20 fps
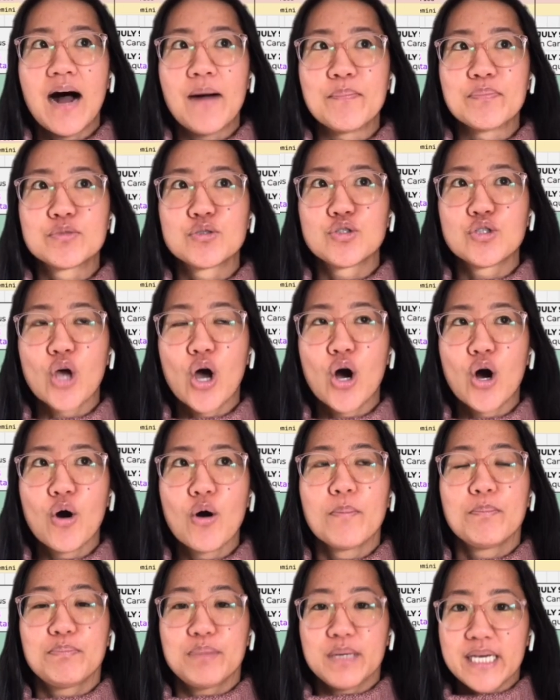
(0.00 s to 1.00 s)

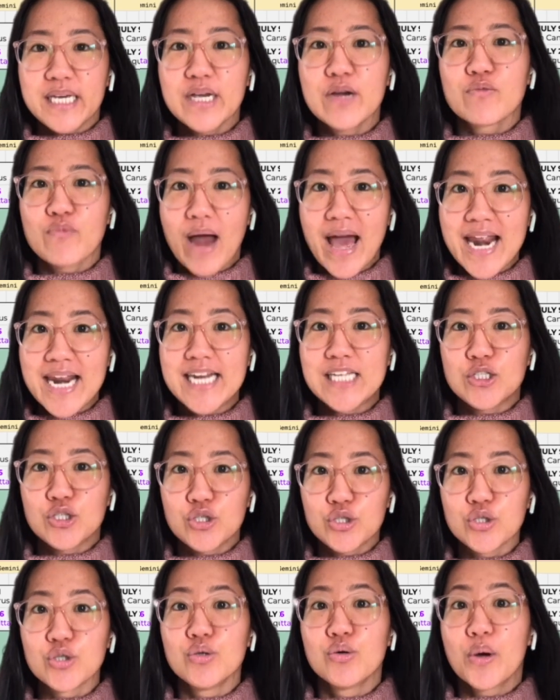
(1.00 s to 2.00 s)
So be ready
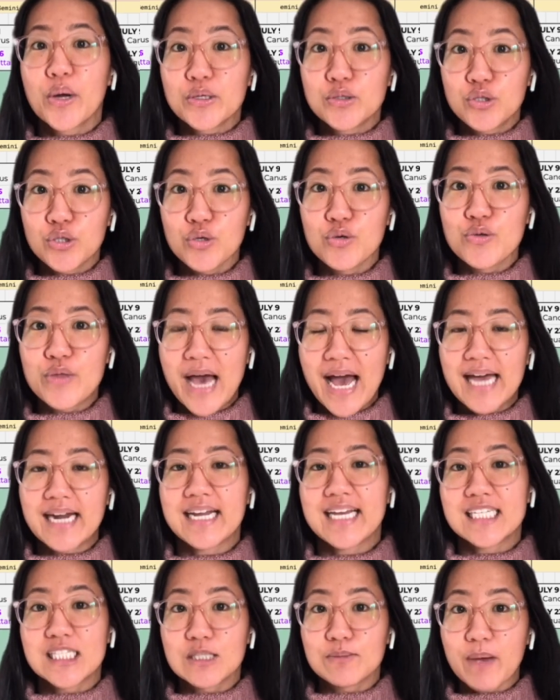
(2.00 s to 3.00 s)
to do that,
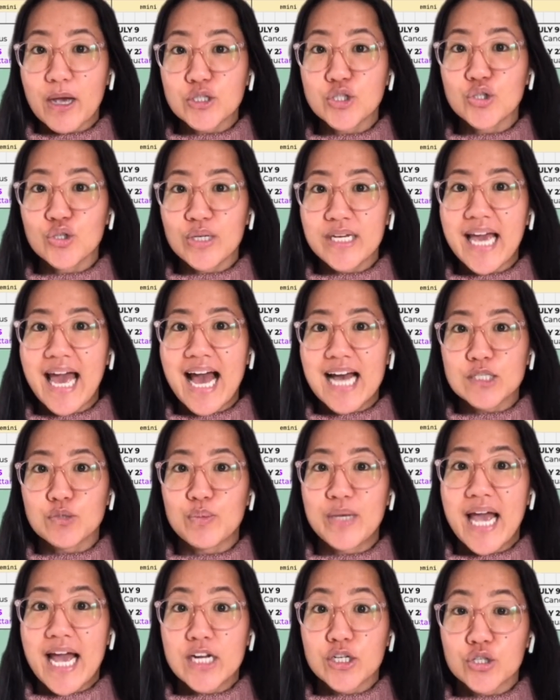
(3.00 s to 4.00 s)
especially as we
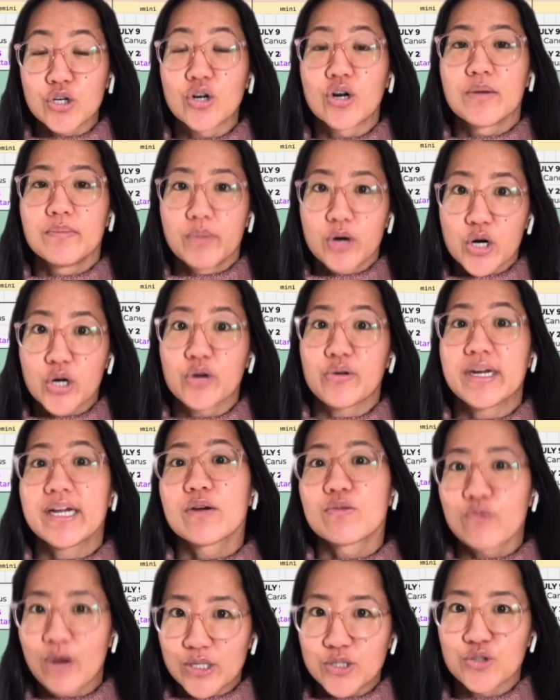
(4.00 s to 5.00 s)
enter Mercury
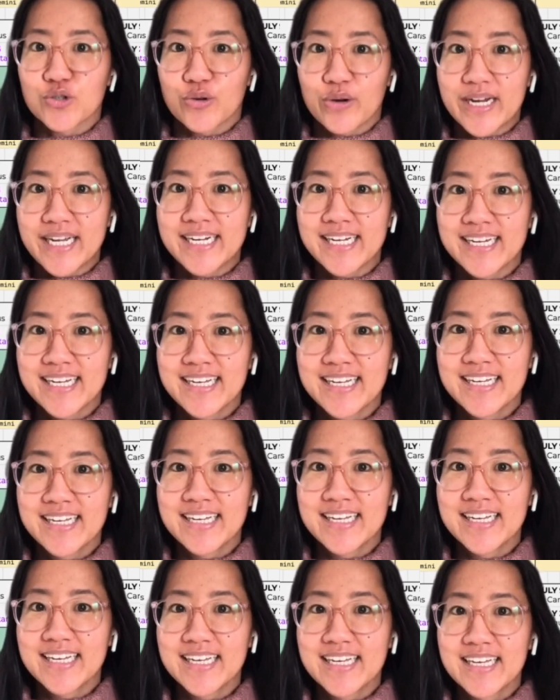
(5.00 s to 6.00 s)
retrograde.
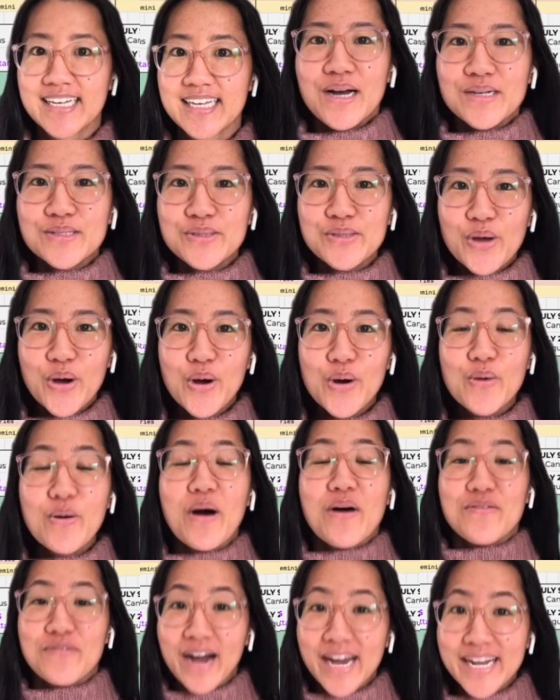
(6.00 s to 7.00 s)
So
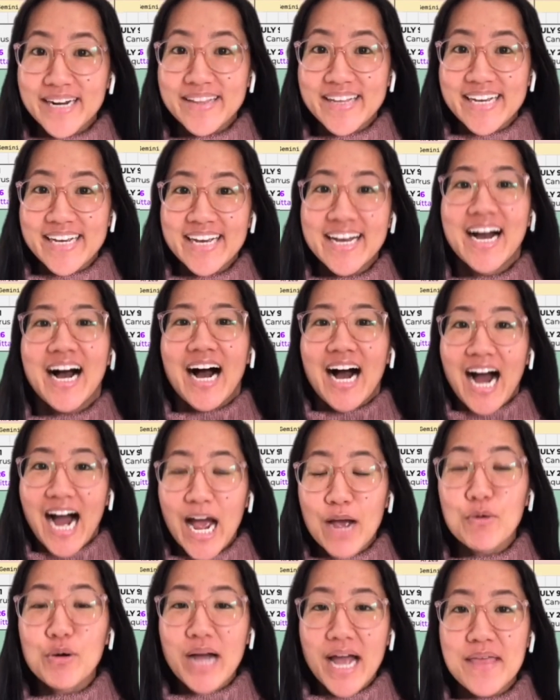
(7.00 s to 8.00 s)
finally, I
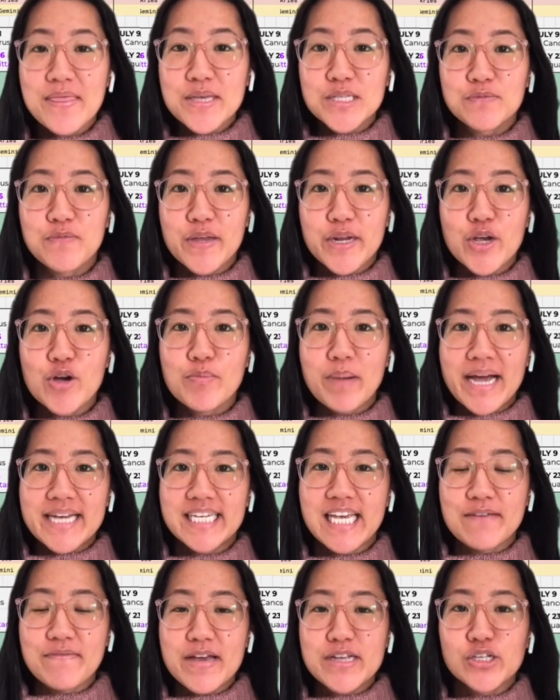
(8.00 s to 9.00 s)
will end this video by
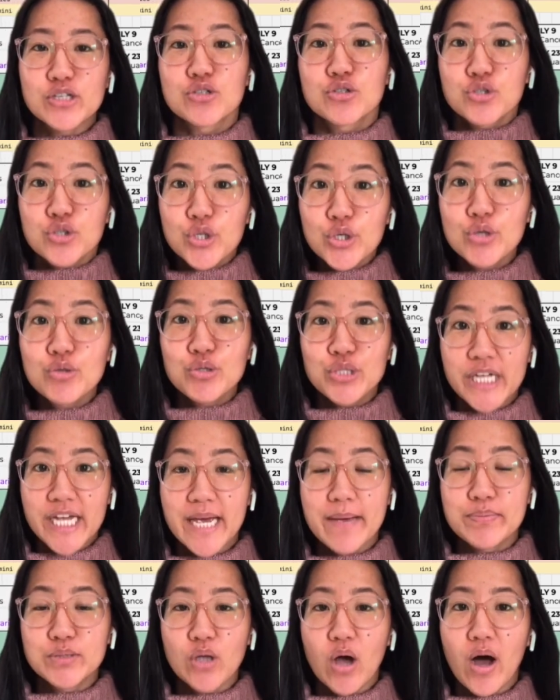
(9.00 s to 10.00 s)
giving just 2
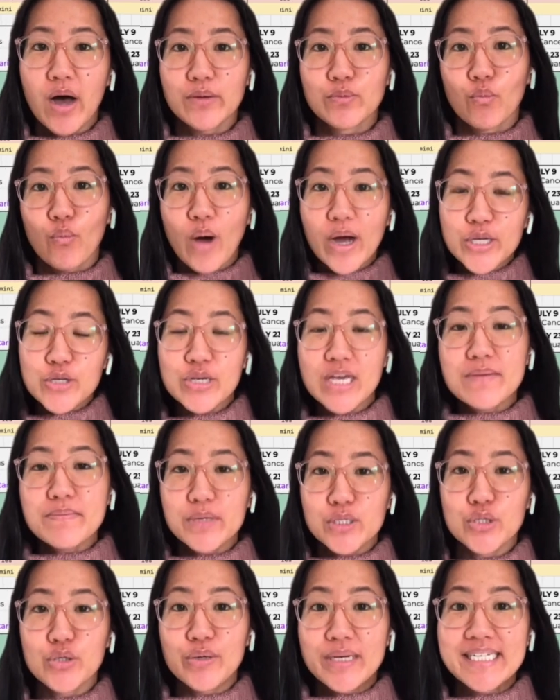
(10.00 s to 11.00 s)
tips on what you can be
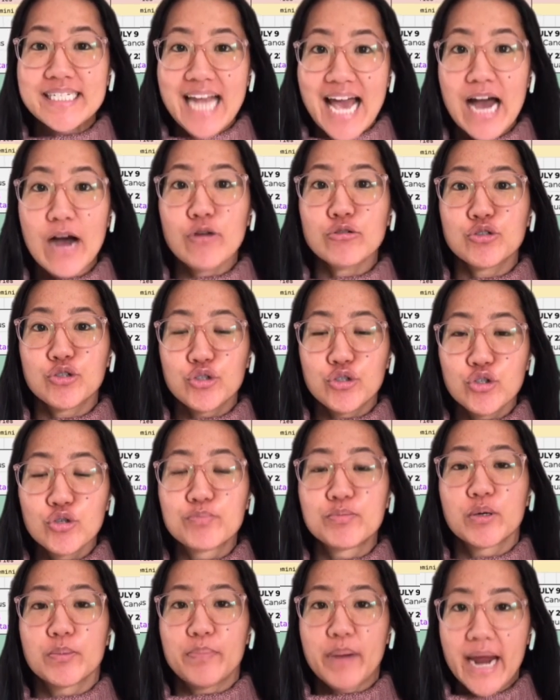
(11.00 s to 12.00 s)
doing now to
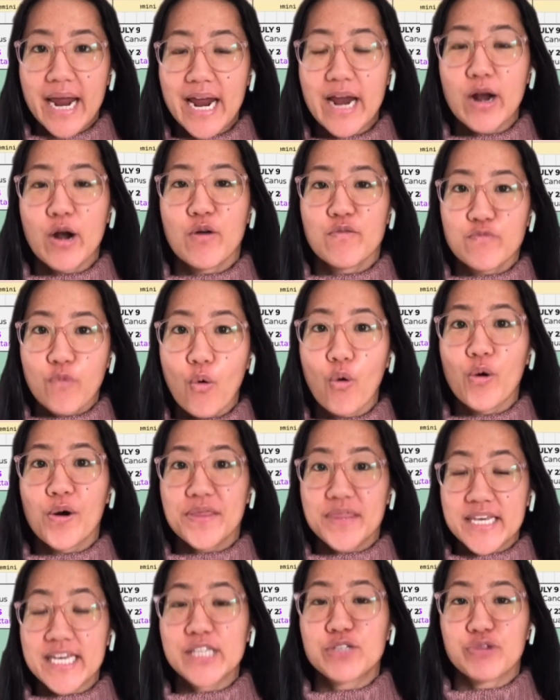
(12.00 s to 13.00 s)
prepare for
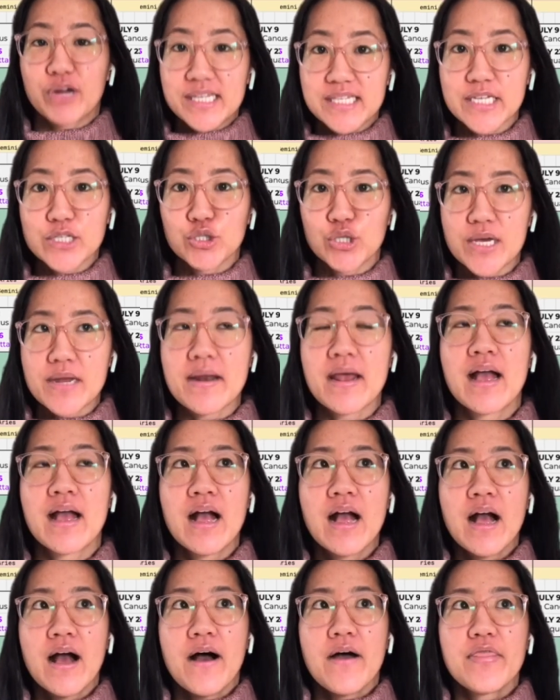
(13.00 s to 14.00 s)
the transition.
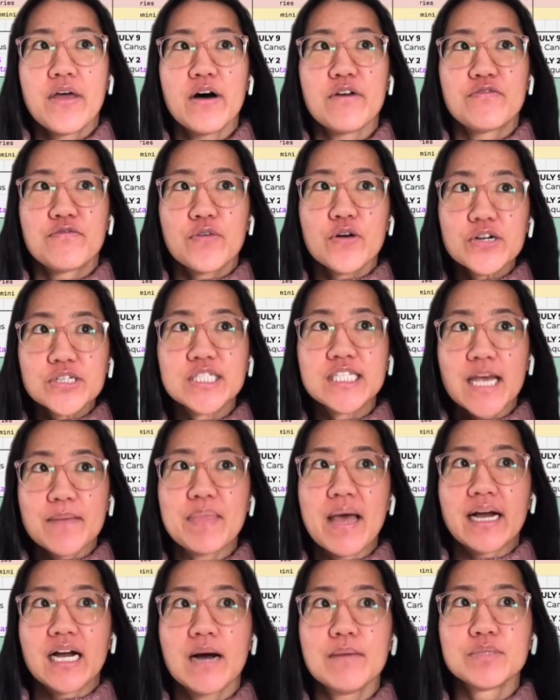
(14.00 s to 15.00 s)
The first tip
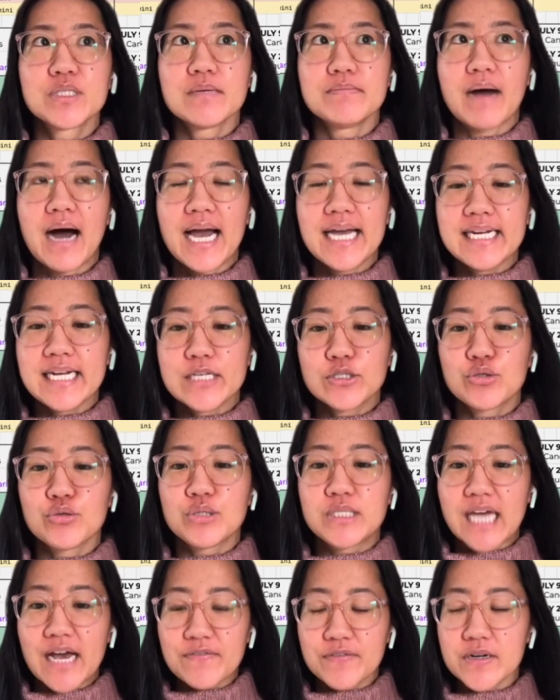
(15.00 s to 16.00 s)
that comes to mind is to
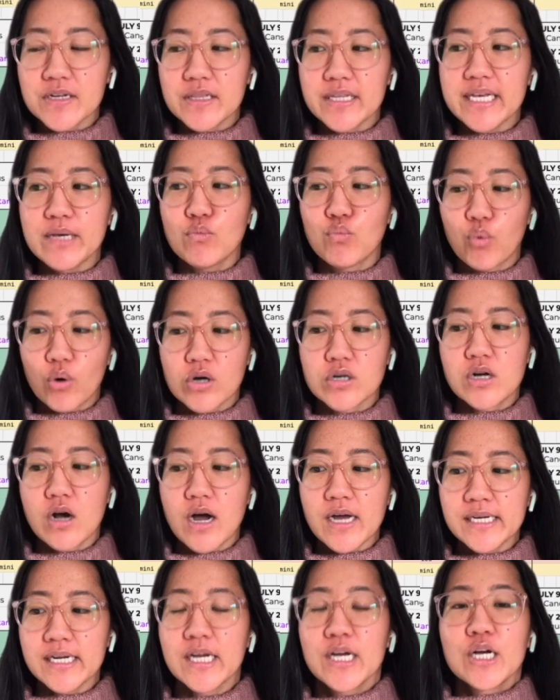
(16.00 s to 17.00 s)
definitely work
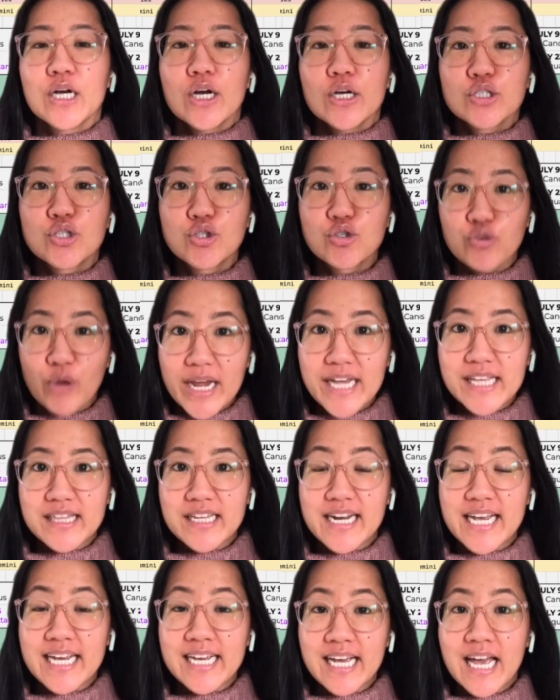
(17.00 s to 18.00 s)
on
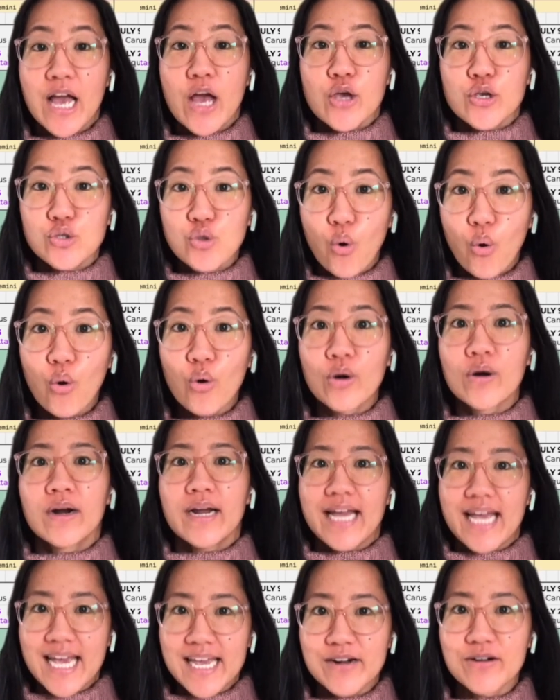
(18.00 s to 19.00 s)
strengthening your
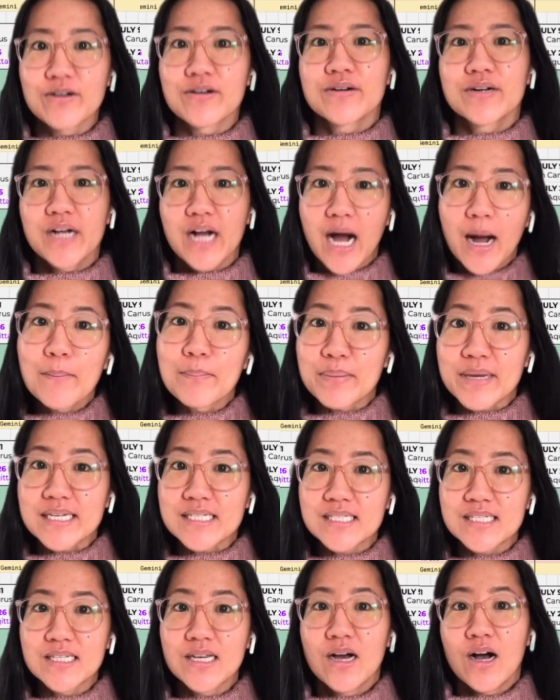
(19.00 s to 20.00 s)
inner
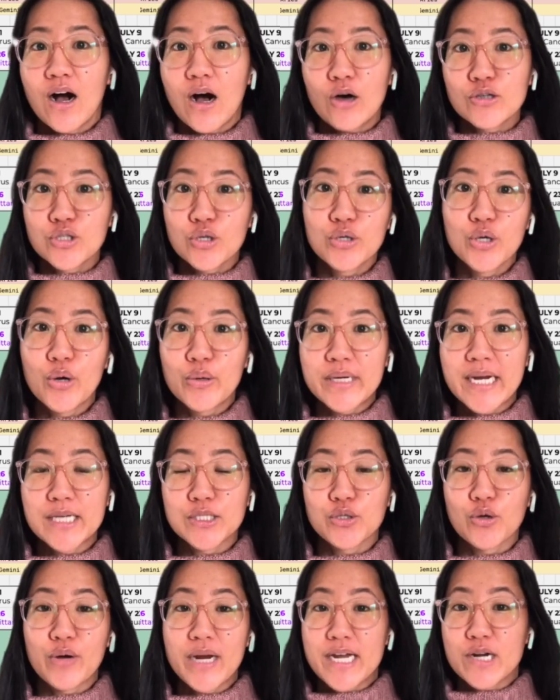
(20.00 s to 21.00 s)
compass, also known as
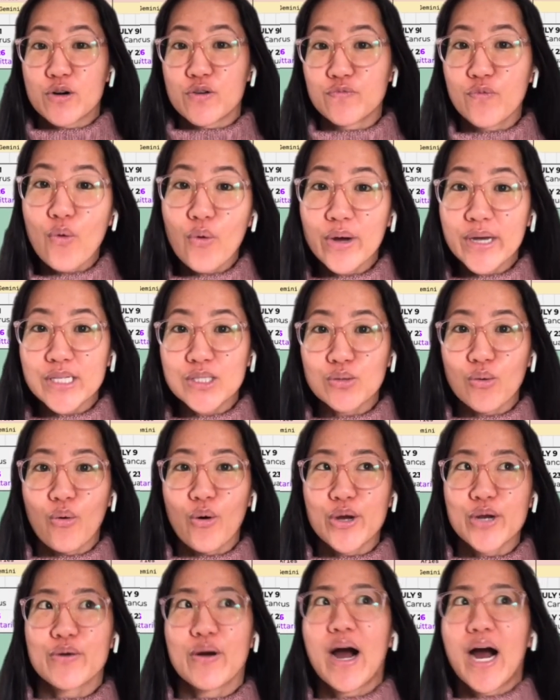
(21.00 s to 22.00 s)
your inner voice or
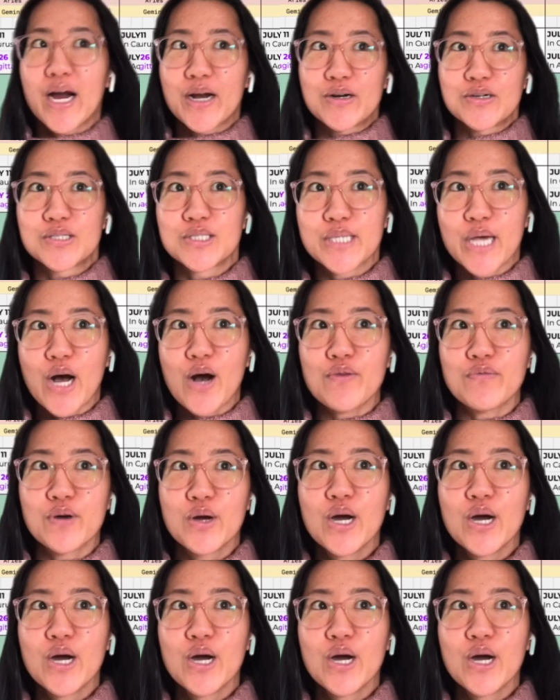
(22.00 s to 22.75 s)
your higher self.